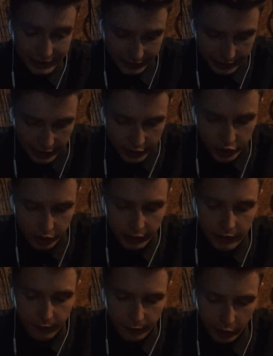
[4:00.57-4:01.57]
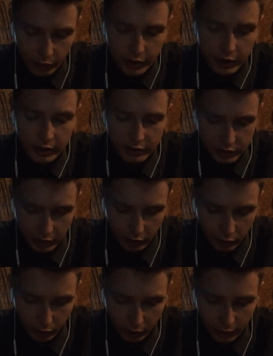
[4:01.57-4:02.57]
intentionally very
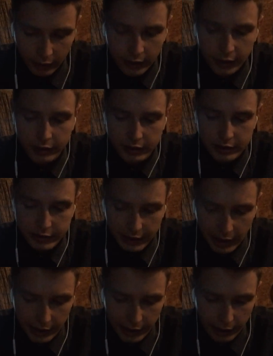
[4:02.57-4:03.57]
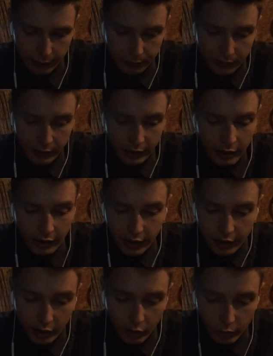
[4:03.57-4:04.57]
subtle. It is a PSYOP,
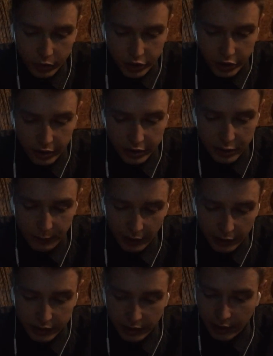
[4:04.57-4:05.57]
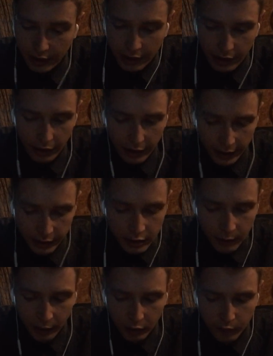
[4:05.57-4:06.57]
and no one should expect any
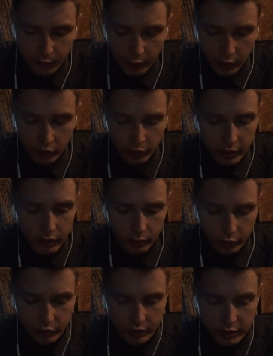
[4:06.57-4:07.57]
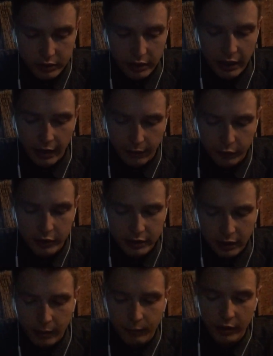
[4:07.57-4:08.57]
amount of fuckery and rudeness every
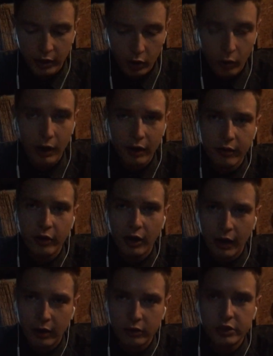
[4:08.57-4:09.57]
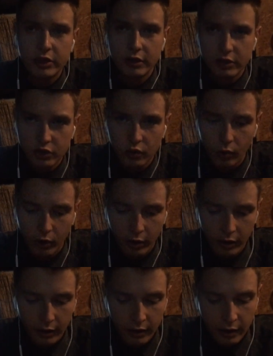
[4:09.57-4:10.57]
time they go out of their house to the
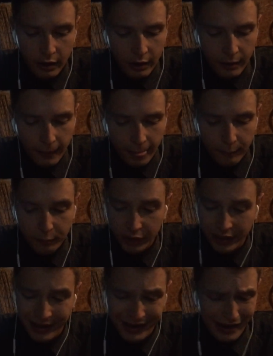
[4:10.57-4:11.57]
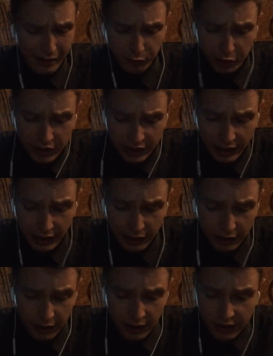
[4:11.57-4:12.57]
store. But not every
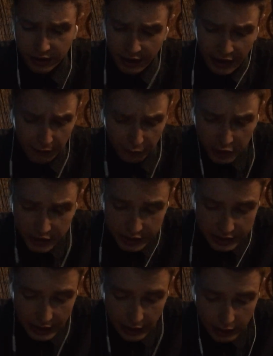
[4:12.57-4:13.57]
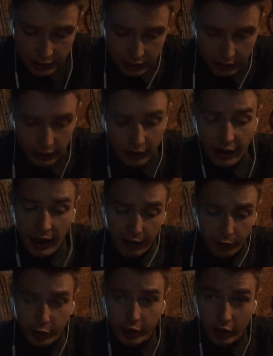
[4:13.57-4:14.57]
day, in every state, in
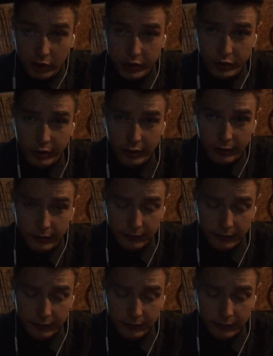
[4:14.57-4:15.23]
every country.